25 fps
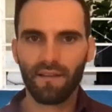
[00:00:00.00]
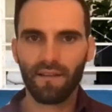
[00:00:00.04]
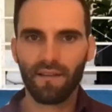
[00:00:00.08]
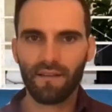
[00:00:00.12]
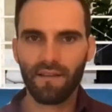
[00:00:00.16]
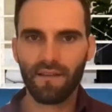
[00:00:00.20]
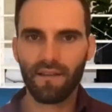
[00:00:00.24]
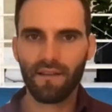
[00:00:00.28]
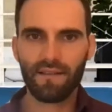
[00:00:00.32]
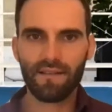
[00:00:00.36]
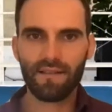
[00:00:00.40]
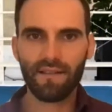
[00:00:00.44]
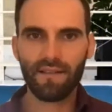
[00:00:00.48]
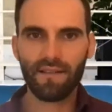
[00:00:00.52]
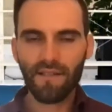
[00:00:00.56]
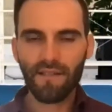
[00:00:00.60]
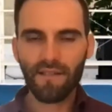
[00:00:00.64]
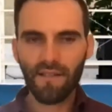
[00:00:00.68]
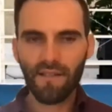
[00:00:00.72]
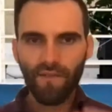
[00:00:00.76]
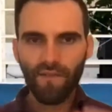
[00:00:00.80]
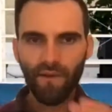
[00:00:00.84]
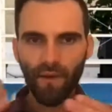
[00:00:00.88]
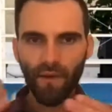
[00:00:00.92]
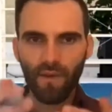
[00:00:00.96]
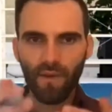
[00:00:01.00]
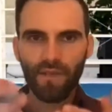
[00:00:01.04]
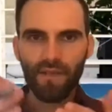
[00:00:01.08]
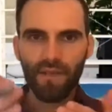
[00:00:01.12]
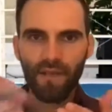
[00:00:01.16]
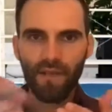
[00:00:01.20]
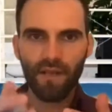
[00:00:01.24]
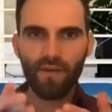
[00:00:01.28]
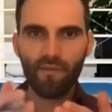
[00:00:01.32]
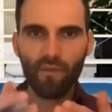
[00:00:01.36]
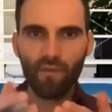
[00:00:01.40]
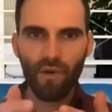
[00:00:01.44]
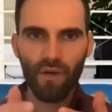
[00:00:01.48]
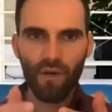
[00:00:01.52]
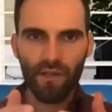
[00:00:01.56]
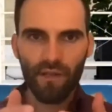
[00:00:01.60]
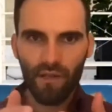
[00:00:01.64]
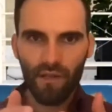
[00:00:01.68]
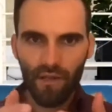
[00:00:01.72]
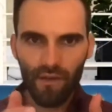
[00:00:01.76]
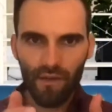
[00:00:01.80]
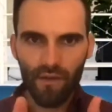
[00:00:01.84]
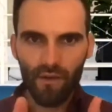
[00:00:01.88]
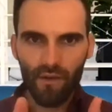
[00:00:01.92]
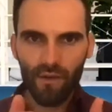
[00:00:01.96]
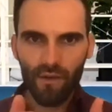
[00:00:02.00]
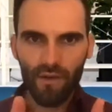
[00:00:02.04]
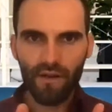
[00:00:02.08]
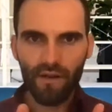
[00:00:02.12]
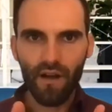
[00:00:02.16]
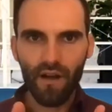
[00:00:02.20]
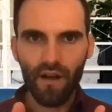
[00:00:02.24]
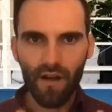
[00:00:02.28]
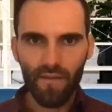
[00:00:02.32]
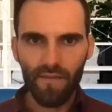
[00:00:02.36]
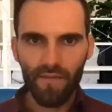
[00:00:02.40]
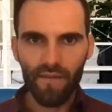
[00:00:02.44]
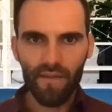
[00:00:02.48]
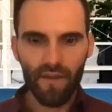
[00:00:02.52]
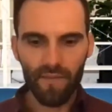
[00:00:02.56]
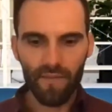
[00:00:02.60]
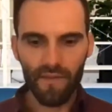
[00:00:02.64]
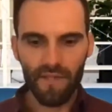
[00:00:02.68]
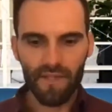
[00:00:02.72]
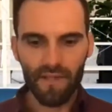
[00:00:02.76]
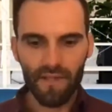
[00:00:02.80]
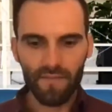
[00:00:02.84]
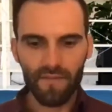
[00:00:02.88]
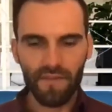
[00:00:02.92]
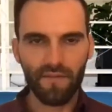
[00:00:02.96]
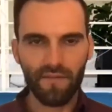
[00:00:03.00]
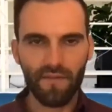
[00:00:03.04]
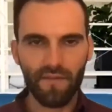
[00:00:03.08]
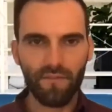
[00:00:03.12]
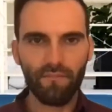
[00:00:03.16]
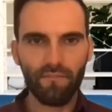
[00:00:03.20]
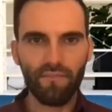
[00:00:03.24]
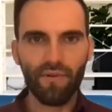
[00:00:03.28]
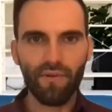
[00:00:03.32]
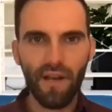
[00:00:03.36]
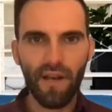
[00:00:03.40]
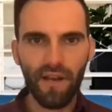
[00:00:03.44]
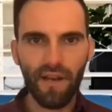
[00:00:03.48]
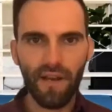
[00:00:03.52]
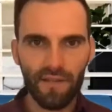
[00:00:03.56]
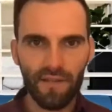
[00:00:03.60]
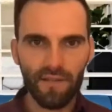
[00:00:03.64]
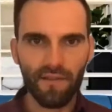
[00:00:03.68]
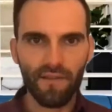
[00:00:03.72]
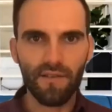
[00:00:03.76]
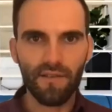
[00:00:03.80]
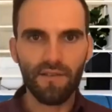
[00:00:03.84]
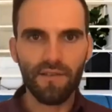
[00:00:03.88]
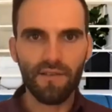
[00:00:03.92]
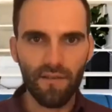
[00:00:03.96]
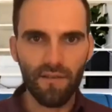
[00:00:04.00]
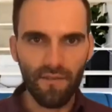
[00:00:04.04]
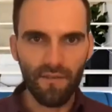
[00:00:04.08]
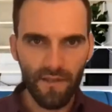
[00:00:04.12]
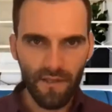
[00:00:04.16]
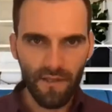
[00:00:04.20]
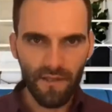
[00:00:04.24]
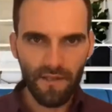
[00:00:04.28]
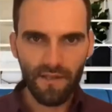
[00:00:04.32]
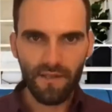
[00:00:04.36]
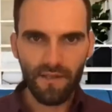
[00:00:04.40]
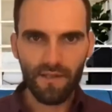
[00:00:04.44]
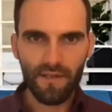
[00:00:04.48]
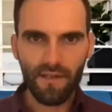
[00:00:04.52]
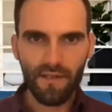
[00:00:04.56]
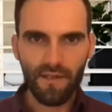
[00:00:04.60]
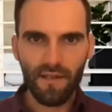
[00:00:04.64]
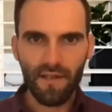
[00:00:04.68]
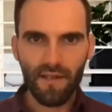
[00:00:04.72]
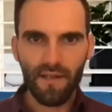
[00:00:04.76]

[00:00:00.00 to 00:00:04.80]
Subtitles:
it's not just focusing on what you can offer them in terms of the product or the service.